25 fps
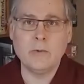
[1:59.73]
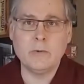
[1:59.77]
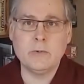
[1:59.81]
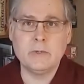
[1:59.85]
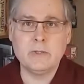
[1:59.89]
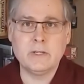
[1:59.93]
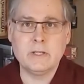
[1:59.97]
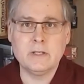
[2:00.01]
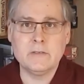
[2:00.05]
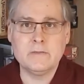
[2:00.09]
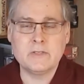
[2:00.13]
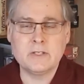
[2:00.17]
will
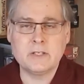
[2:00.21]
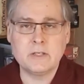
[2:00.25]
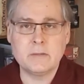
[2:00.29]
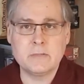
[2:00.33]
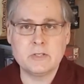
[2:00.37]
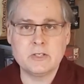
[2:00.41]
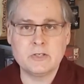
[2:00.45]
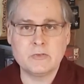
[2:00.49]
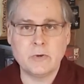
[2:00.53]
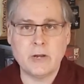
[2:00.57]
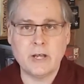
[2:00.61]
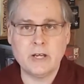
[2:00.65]
give some
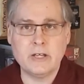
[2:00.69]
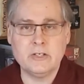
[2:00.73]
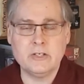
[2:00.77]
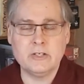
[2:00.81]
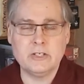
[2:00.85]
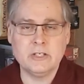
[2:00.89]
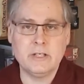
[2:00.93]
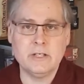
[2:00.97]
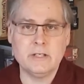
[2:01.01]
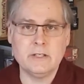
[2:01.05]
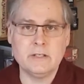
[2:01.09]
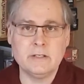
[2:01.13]

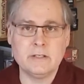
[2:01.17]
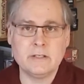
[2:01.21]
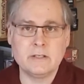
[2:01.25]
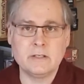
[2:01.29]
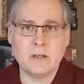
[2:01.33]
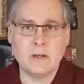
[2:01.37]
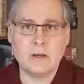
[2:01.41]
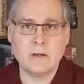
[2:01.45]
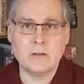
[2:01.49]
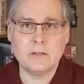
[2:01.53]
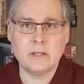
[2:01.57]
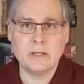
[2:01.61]
strategy hints
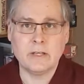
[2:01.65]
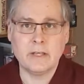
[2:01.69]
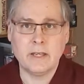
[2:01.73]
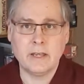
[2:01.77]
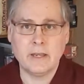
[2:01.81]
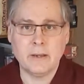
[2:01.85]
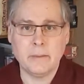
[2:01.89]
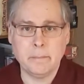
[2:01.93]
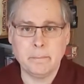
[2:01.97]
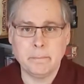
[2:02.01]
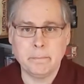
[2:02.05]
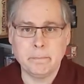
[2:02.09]
on the
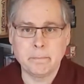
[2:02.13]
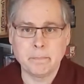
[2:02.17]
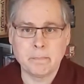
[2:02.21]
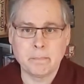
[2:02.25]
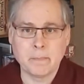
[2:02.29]
game.